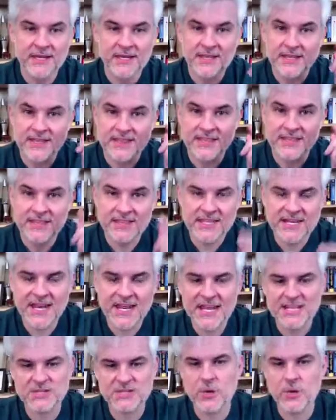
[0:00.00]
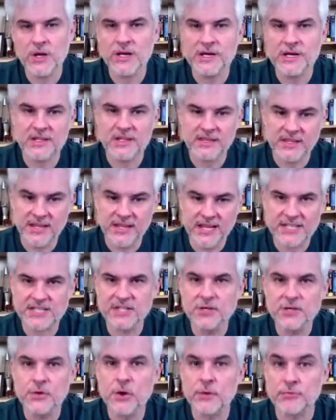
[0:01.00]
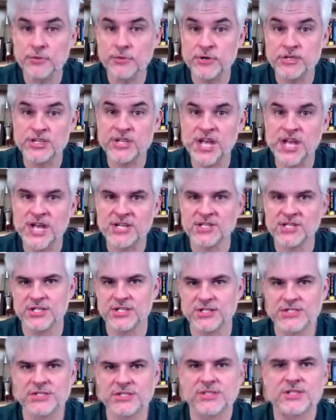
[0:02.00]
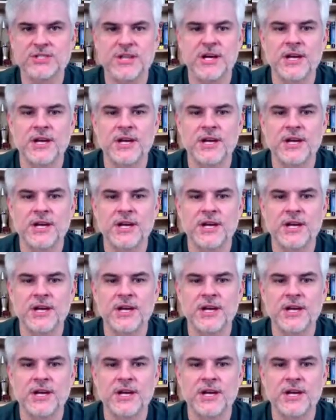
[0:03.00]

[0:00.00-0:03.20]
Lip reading: Then the next two are projections.